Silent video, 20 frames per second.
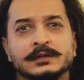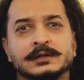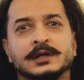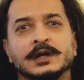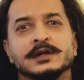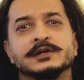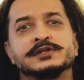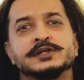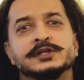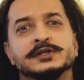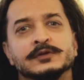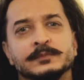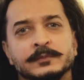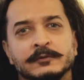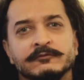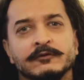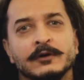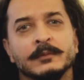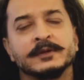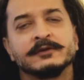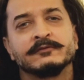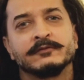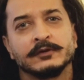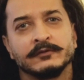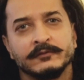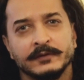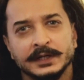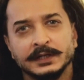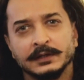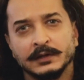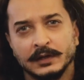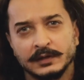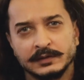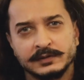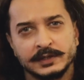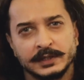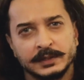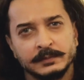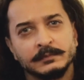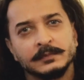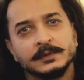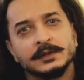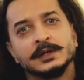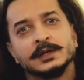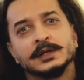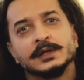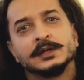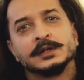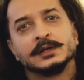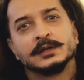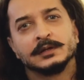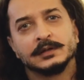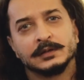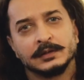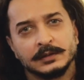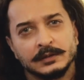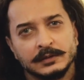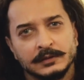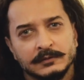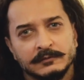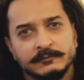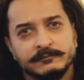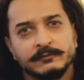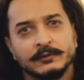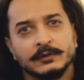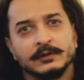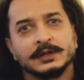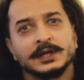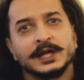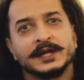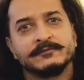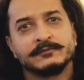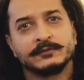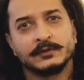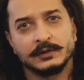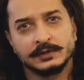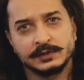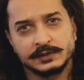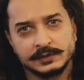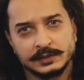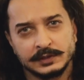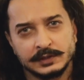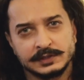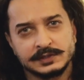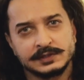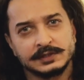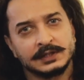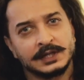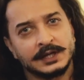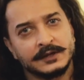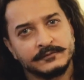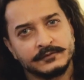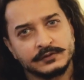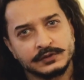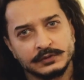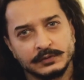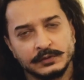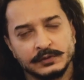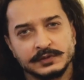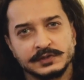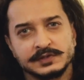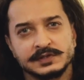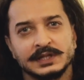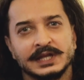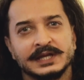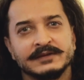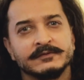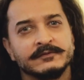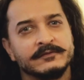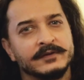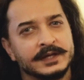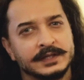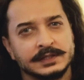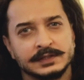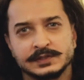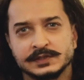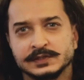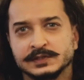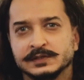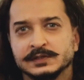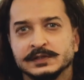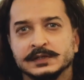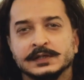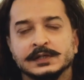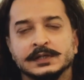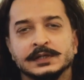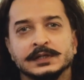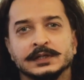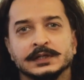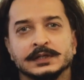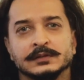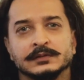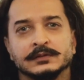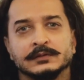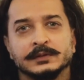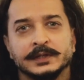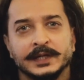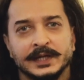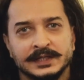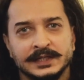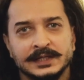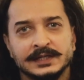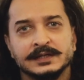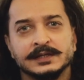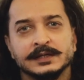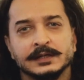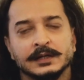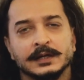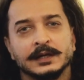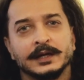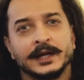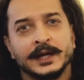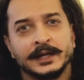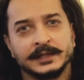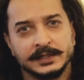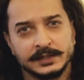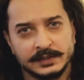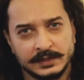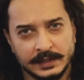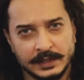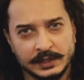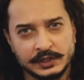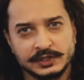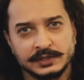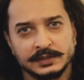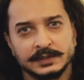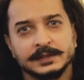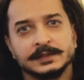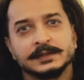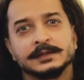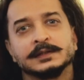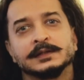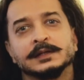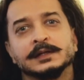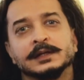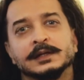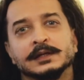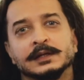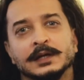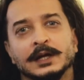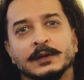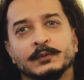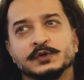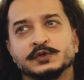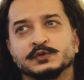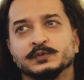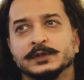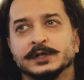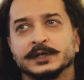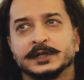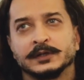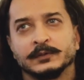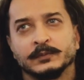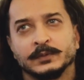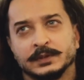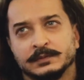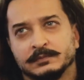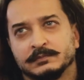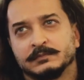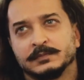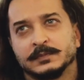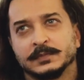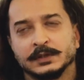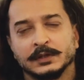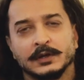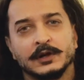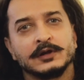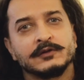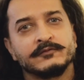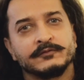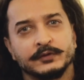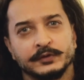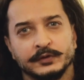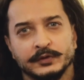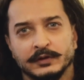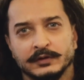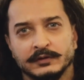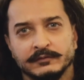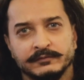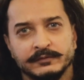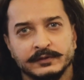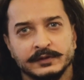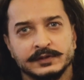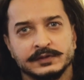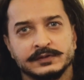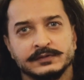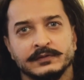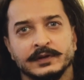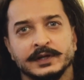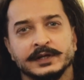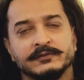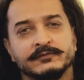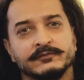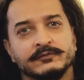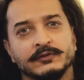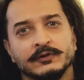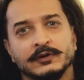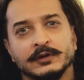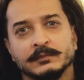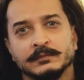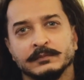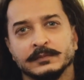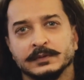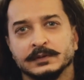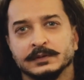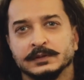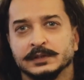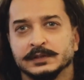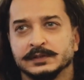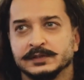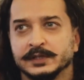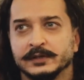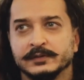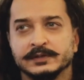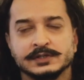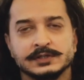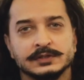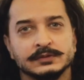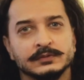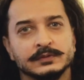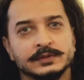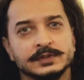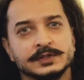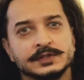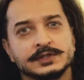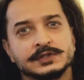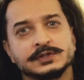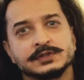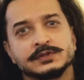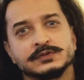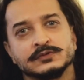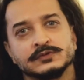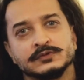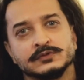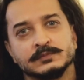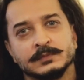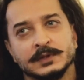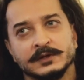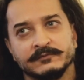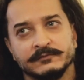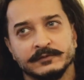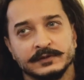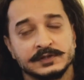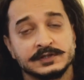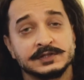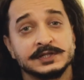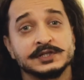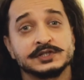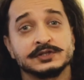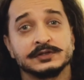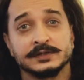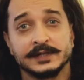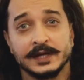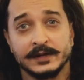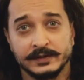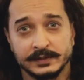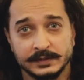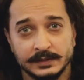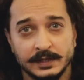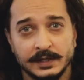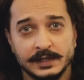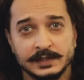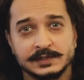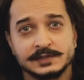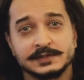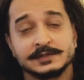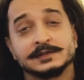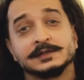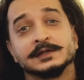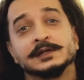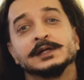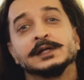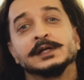continued performing for a very long time for live concerts, live shows, live events, in India and internationally. I was working with a lot of choreographers, right from Terence Lewis to my first teacher, Darren Das,